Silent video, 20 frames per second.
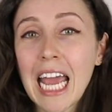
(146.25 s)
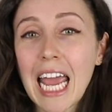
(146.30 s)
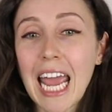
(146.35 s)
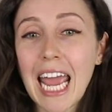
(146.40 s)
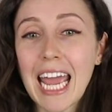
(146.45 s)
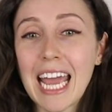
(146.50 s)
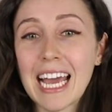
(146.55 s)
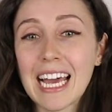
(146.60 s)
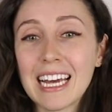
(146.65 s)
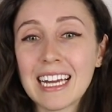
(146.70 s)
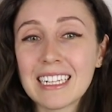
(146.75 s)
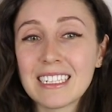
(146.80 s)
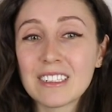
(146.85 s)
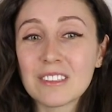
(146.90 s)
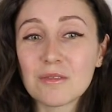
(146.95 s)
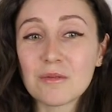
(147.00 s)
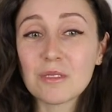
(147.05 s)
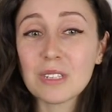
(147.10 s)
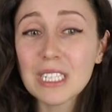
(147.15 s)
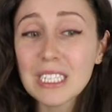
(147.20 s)
and
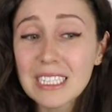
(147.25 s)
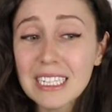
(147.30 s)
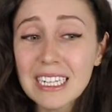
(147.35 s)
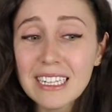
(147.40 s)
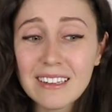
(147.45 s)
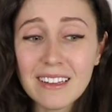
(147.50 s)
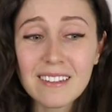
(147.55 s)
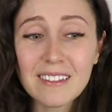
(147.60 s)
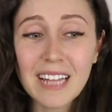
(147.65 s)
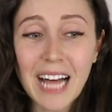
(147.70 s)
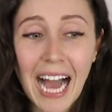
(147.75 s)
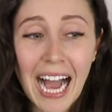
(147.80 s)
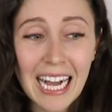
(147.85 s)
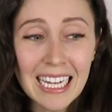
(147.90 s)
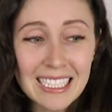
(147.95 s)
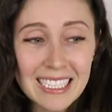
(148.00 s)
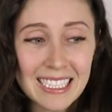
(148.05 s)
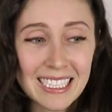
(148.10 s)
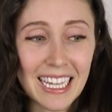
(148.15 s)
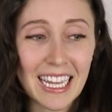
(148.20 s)
really the
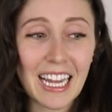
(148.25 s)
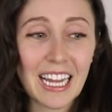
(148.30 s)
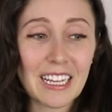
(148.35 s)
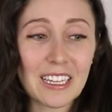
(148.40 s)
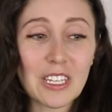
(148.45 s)
last thing